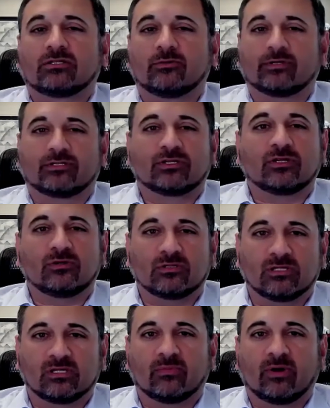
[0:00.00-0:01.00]
excused
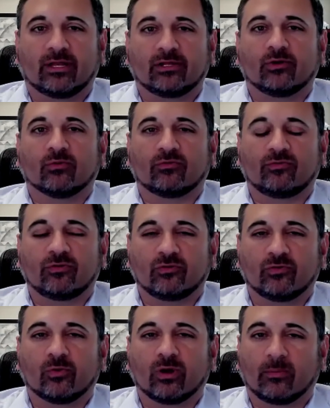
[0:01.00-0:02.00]
anybody who
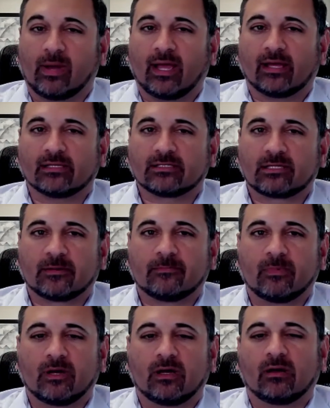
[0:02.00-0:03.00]
refused to wear a mask,
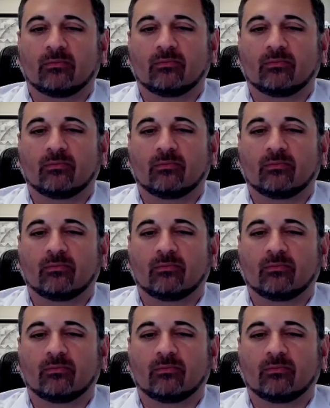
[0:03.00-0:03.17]
which